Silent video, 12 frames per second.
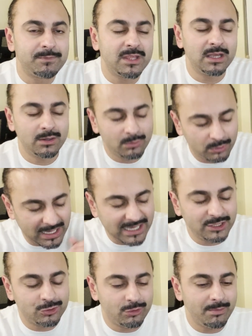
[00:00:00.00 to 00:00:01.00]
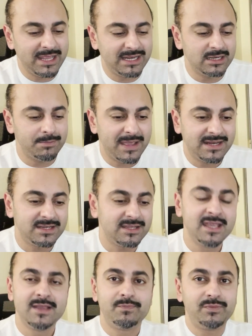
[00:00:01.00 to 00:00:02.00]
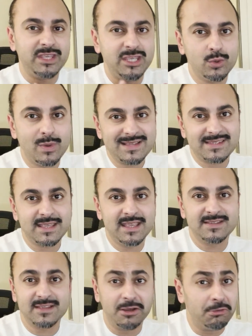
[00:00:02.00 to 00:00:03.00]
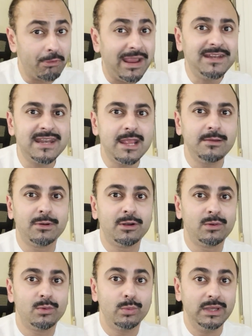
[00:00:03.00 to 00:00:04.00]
I would like it to remain independent. The U.S. is a great neighbor.